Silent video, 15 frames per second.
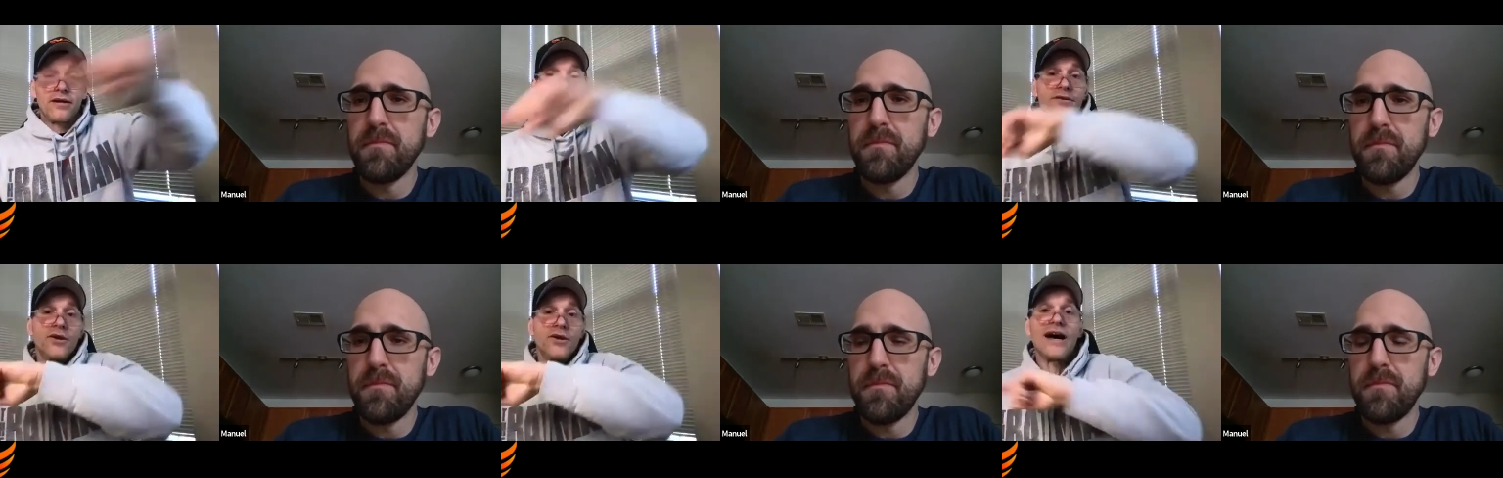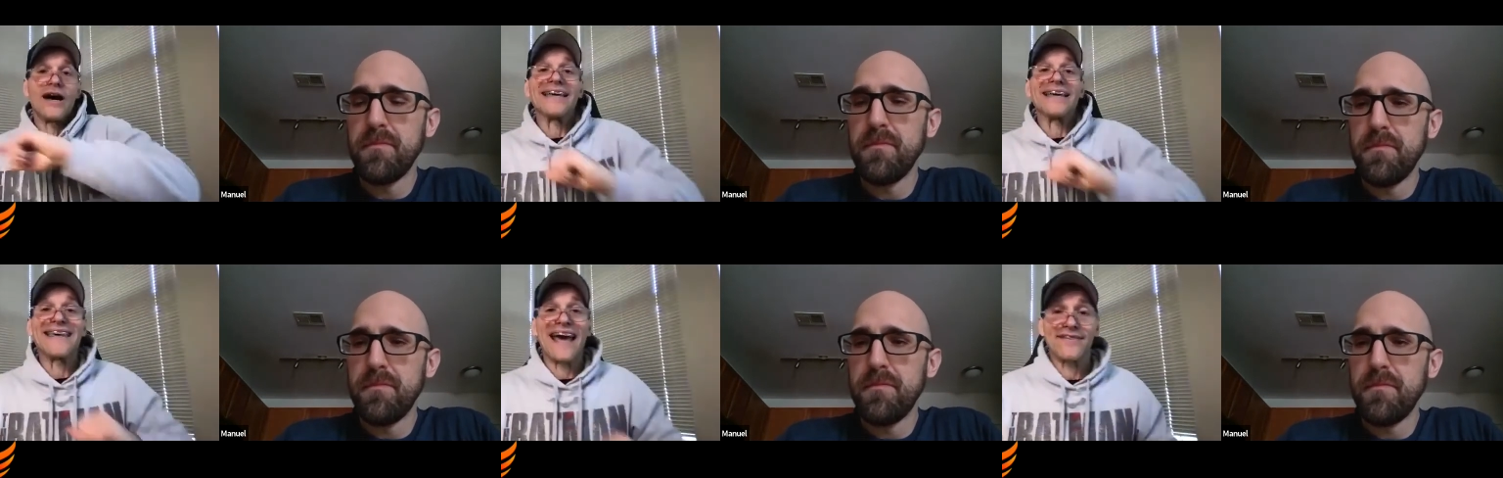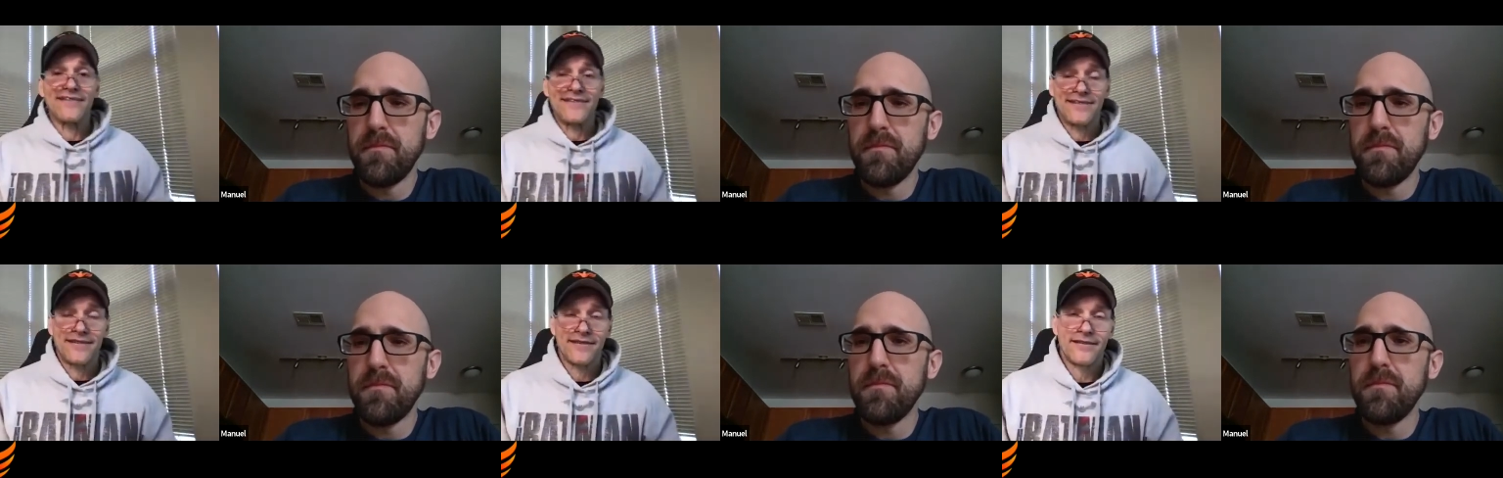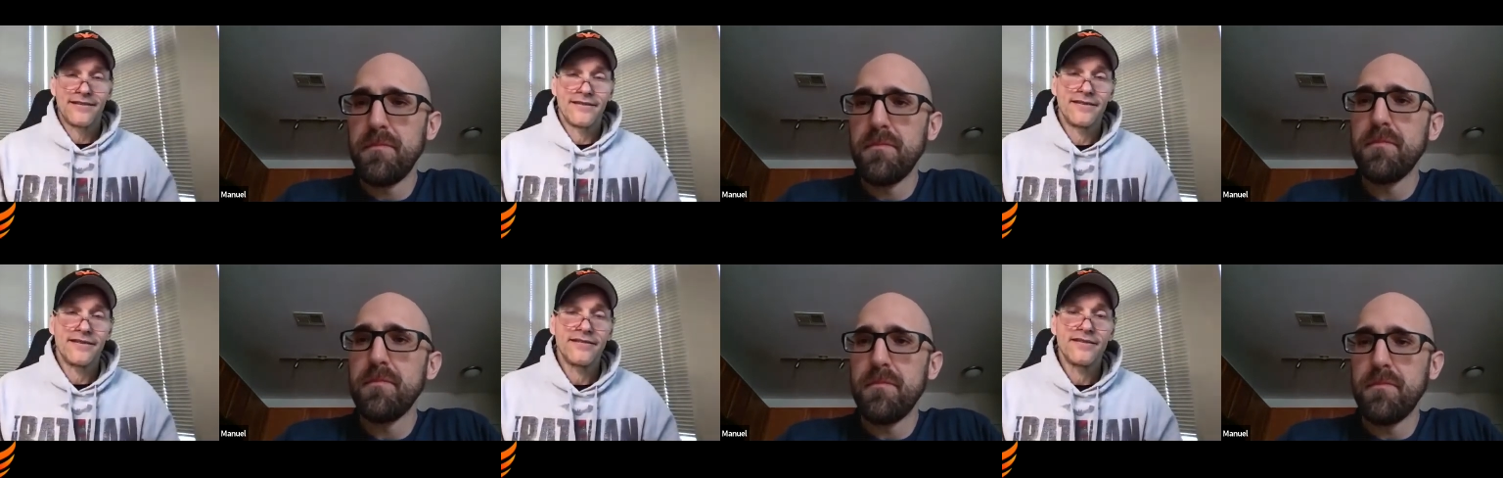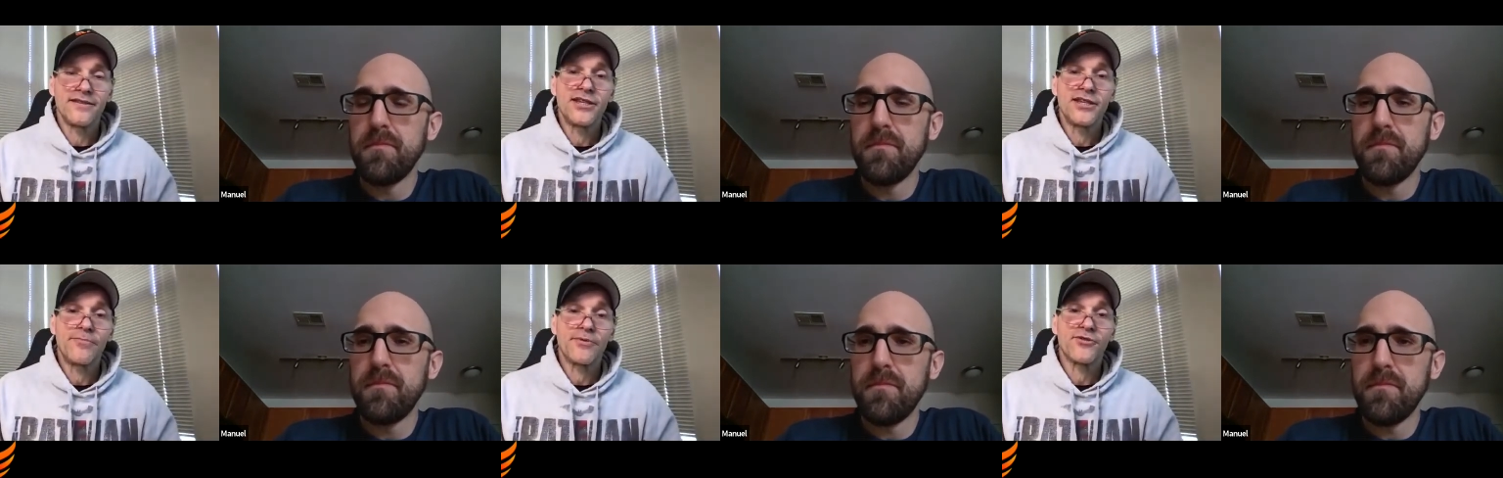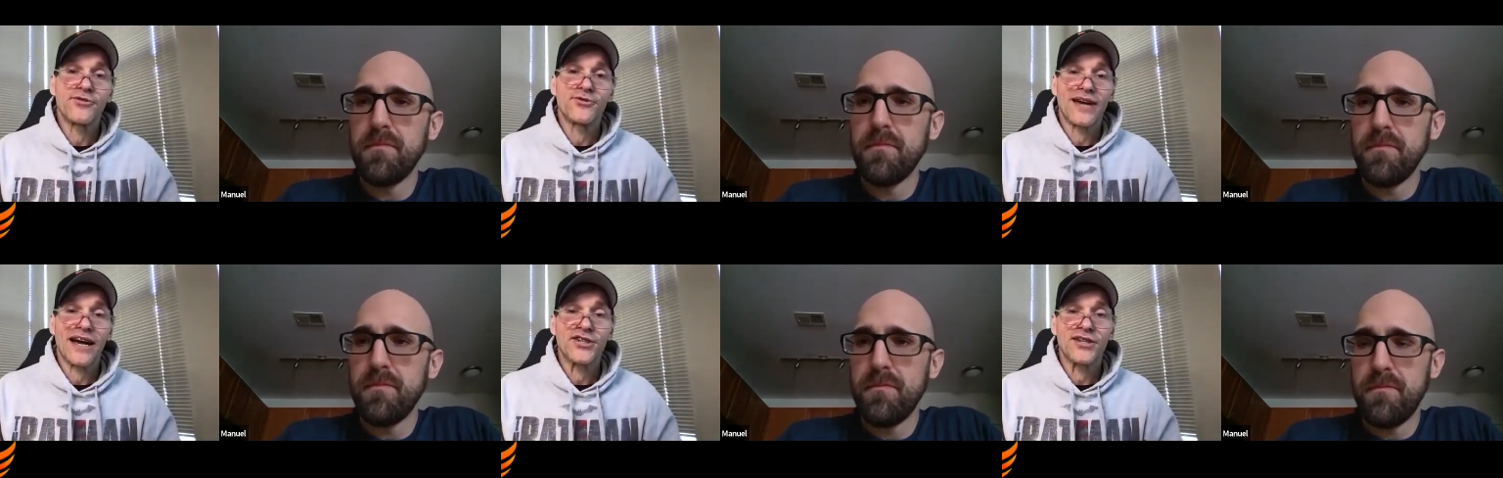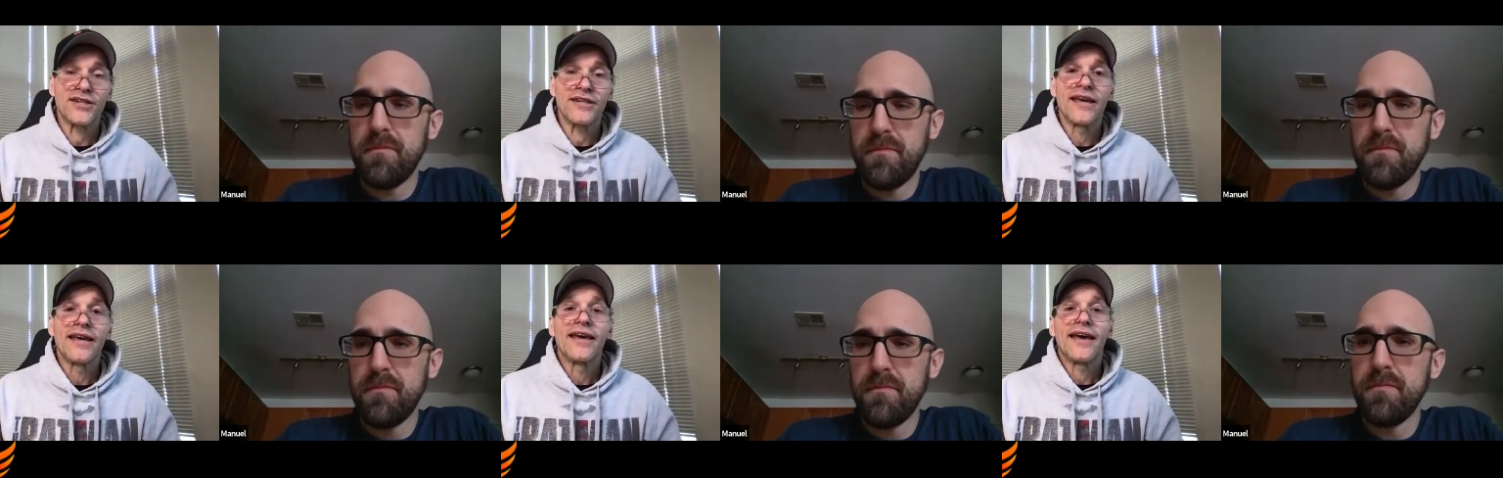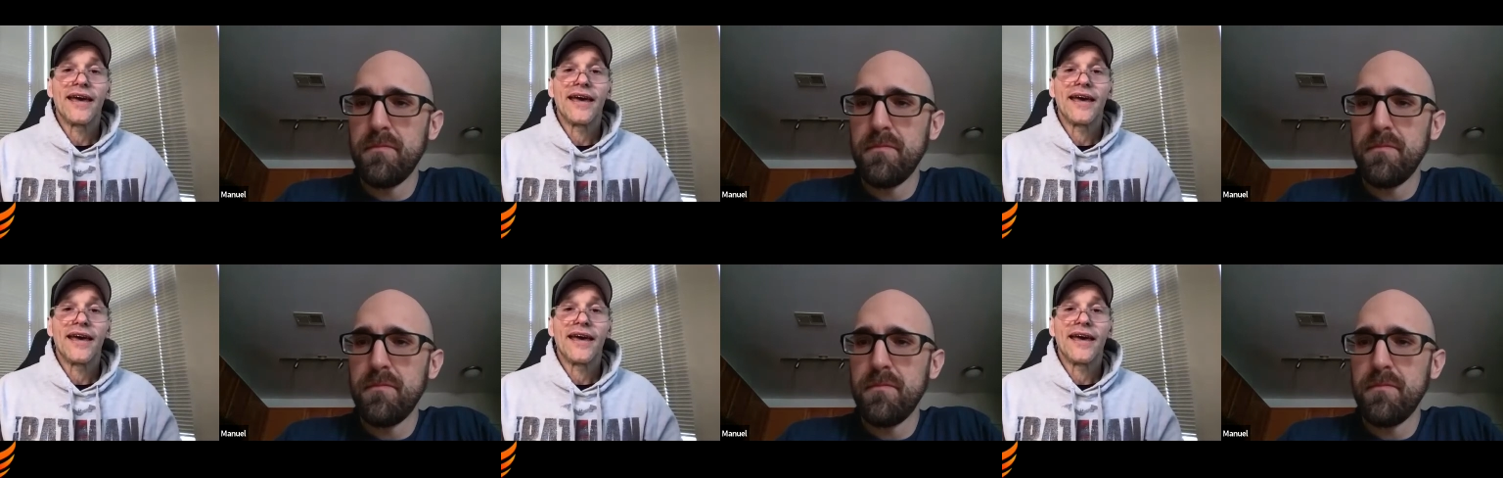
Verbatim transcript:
Speaker 1: you know, against the typical direction,